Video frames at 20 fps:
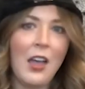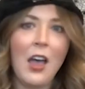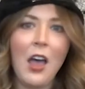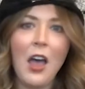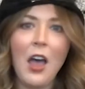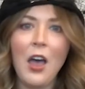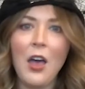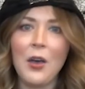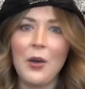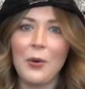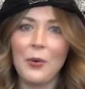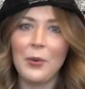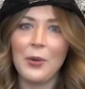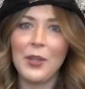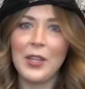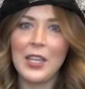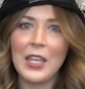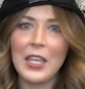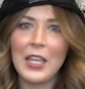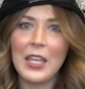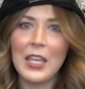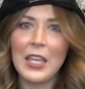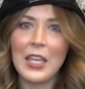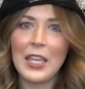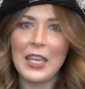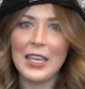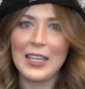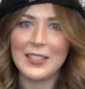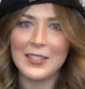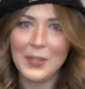Oh,
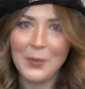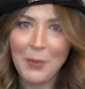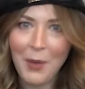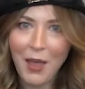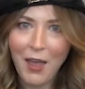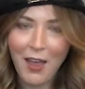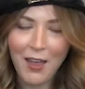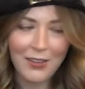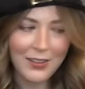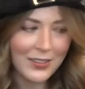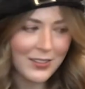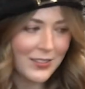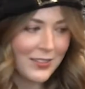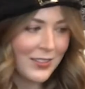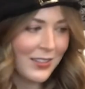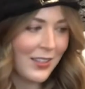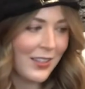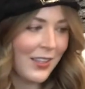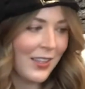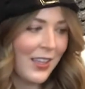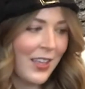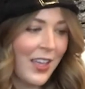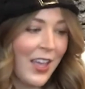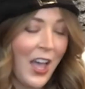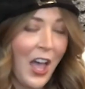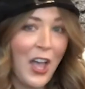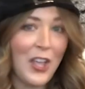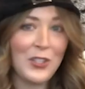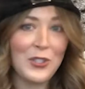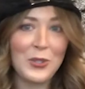it's a box.
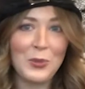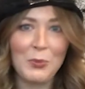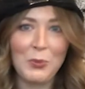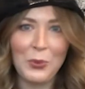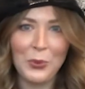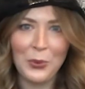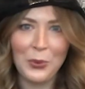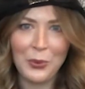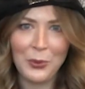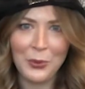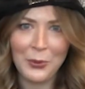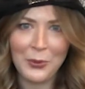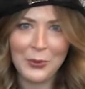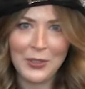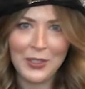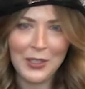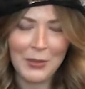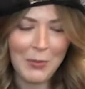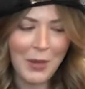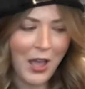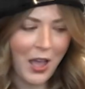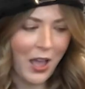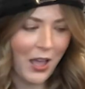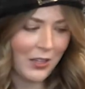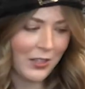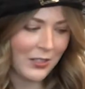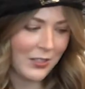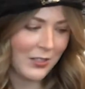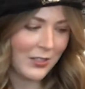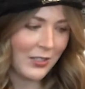A spooky
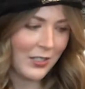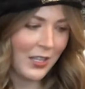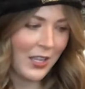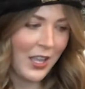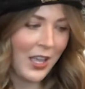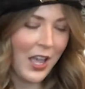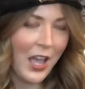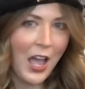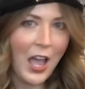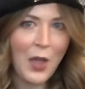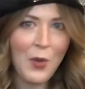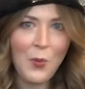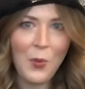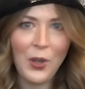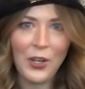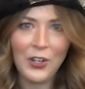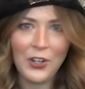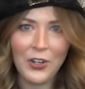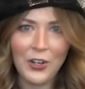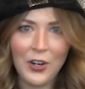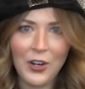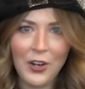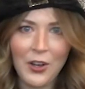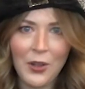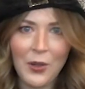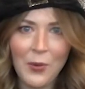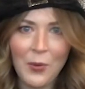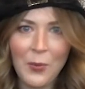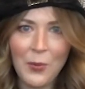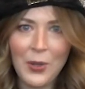box. I wonder
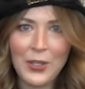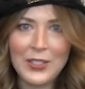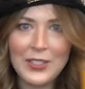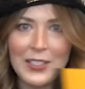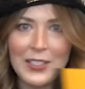what's